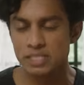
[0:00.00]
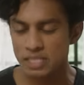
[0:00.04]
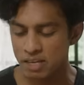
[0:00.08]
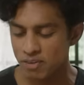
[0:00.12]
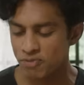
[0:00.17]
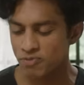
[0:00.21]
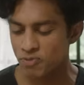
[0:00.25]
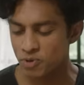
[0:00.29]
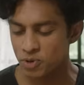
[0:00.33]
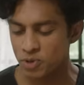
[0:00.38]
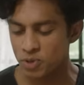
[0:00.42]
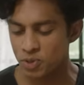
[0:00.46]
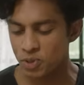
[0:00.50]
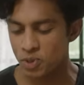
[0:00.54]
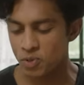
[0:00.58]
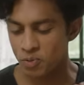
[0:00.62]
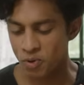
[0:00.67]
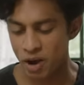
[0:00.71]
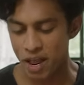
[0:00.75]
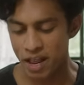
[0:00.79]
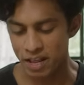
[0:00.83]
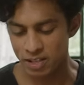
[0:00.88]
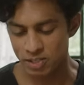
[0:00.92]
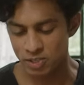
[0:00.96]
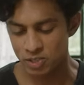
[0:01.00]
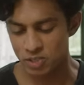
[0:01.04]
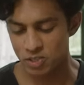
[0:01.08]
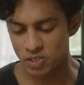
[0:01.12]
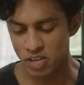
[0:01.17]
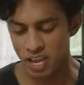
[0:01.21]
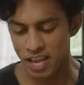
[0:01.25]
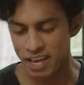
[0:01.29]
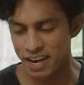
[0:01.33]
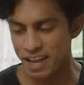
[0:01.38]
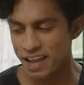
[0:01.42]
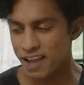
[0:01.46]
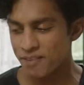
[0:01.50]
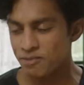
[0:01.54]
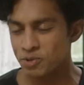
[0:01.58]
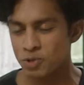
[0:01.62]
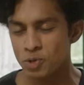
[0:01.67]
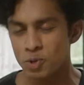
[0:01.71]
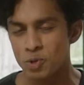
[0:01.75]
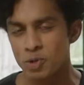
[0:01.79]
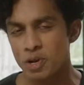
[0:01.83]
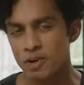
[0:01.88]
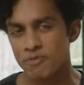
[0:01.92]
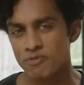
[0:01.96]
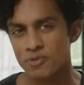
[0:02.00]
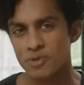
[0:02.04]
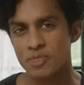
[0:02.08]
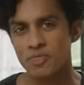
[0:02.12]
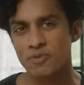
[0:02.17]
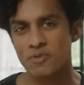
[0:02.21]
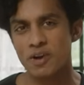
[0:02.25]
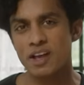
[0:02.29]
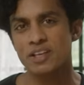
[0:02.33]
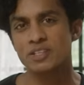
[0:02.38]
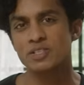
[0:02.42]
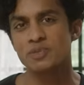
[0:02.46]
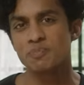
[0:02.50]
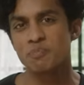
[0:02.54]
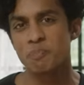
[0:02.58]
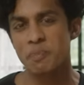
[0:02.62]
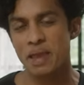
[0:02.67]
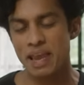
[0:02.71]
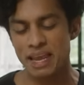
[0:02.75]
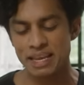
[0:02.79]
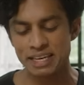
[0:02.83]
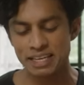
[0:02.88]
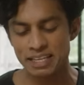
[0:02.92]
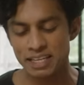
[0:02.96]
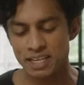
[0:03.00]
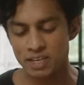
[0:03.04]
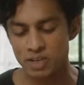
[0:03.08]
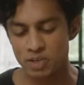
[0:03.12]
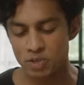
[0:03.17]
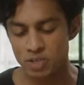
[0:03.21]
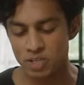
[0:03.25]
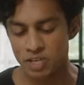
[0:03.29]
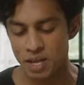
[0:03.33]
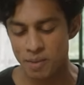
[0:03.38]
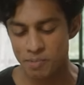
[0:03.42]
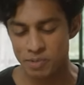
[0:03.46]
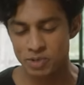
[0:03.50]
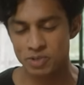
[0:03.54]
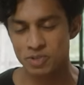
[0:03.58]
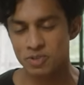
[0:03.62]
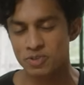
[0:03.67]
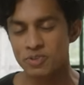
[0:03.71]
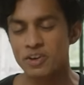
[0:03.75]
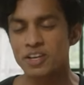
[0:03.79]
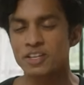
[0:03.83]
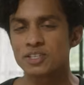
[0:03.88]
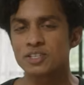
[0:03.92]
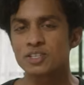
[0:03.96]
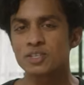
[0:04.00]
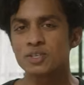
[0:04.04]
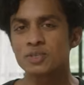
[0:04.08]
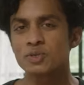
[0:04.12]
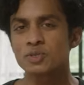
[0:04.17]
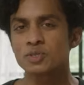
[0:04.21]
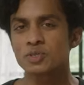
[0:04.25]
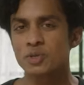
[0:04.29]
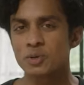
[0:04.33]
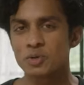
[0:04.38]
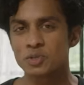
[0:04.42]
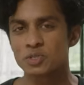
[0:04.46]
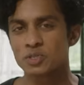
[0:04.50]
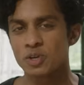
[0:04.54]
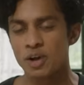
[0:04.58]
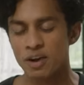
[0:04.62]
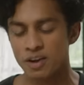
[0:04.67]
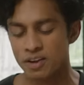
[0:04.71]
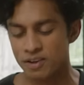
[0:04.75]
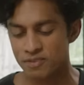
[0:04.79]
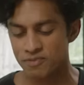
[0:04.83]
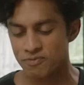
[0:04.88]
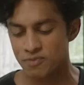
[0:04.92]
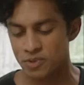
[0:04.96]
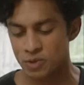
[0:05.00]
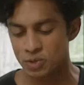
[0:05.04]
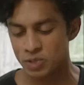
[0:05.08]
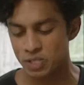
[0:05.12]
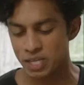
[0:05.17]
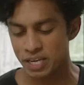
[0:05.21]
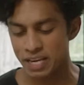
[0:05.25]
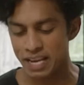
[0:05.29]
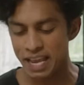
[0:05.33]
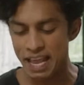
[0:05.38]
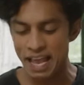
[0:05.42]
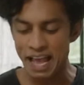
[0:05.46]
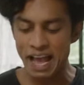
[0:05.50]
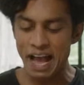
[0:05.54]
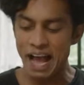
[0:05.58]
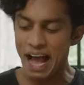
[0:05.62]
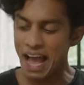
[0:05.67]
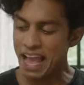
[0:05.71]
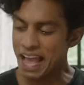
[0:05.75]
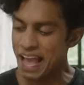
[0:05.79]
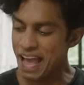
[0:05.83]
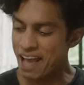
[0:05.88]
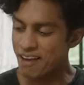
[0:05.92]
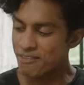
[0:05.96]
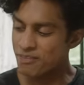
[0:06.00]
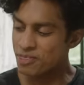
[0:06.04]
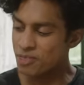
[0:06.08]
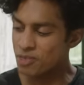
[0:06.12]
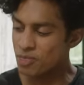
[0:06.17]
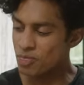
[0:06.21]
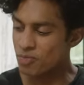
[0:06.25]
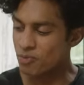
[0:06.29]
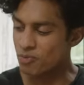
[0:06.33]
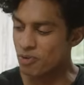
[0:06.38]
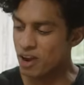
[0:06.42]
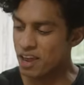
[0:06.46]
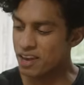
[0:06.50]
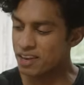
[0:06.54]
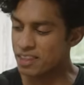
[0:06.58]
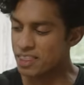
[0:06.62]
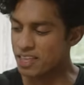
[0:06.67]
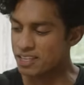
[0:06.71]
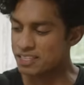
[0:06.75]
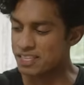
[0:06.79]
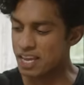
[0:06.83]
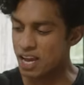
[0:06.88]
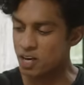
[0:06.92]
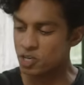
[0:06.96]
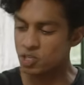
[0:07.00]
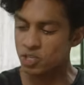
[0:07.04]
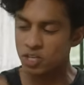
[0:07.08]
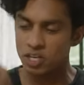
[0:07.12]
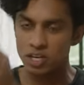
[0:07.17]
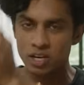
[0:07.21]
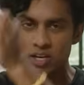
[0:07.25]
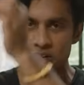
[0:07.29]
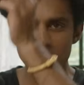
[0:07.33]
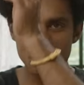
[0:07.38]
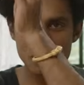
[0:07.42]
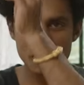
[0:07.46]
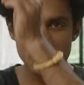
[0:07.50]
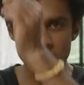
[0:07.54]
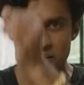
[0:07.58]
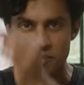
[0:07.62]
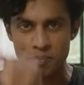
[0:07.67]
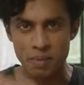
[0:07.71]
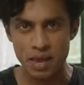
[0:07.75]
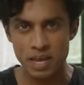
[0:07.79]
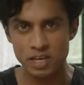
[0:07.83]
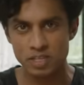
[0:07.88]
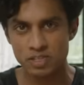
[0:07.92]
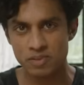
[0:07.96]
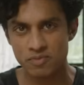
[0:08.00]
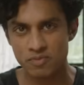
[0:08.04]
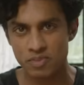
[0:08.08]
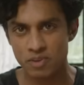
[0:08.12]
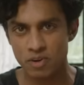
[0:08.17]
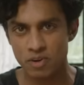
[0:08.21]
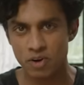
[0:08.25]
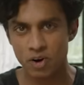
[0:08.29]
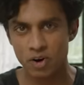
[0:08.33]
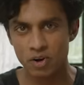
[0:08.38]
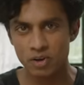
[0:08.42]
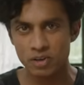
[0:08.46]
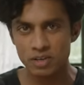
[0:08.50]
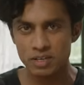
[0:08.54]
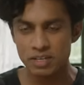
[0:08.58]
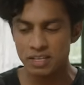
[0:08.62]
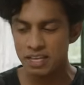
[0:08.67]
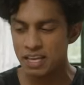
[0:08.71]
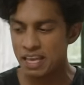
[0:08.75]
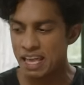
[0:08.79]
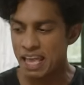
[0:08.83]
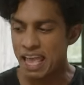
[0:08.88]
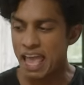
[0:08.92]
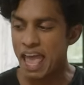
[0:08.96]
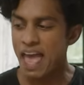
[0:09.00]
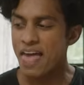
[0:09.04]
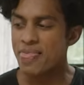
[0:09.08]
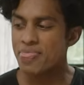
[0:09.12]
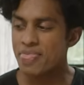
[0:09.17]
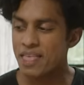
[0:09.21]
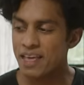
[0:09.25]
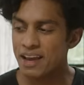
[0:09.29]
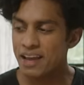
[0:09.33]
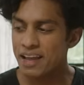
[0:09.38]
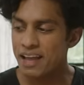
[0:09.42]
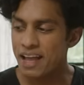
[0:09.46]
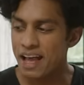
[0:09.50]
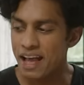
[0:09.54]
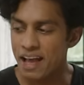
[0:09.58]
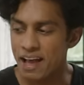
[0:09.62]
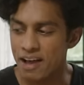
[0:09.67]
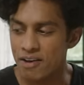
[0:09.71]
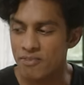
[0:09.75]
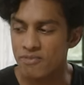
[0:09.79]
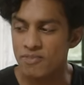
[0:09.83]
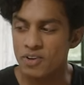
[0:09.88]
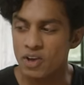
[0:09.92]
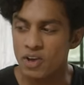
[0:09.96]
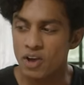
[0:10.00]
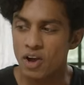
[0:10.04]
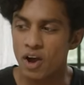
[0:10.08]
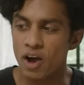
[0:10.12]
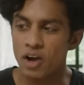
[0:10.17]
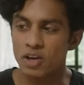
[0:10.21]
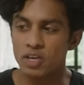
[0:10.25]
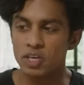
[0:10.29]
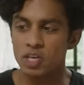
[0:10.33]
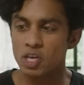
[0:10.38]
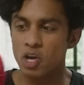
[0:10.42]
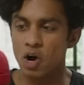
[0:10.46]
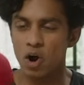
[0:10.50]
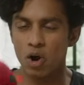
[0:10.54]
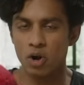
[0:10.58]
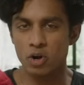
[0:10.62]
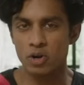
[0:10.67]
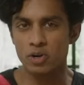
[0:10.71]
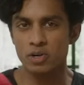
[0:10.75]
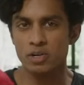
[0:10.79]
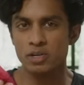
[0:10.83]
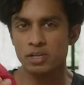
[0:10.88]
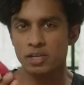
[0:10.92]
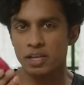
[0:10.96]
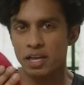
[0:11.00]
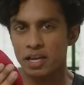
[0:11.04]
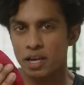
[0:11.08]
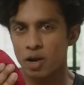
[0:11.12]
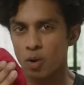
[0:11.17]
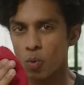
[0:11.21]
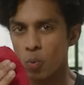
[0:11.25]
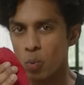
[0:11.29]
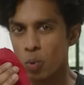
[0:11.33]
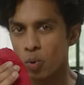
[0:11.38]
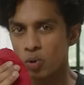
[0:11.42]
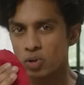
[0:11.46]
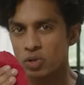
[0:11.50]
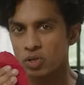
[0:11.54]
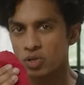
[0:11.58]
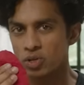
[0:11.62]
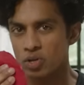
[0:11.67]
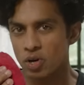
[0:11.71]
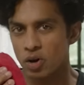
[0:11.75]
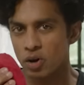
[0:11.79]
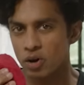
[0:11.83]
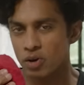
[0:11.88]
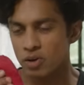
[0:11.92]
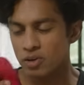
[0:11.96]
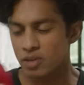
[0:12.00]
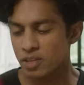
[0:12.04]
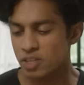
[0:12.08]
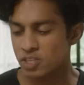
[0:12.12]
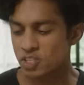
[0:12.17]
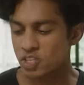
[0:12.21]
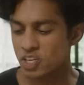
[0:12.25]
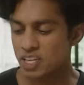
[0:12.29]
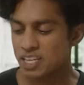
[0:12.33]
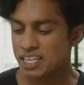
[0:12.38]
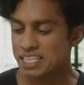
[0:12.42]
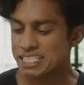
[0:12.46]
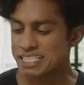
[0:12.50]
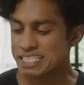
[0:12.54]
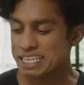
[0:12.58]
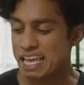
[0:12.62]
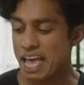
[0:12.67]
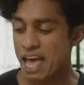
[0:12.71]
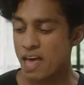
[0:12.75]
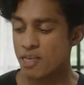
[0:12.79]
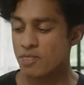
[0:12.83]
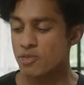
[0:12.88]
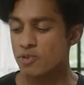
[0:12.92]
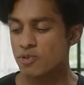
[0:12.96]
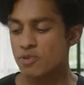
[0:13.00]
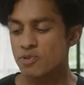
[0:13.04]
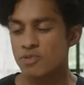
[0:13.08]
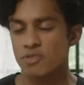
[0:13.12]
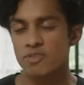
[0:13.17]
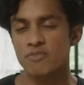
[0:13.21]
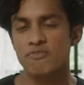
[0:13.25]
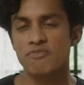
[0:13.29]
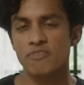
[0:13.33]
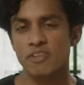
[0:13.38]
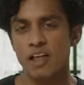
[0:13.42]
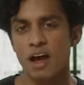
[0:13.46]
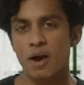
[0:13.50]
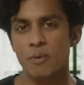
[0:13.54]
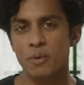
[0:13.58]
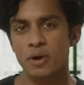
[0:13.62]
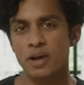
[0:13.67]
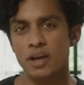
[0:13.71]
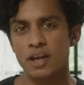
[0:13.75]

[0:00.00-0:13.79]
different threads, and I have 2 different threads mainly to demonstrate to you so it's not confusing. I have the thread that's actually going to be the base of the garland, and then I have a yarn, like a woolen yarn, that's going to tether the flower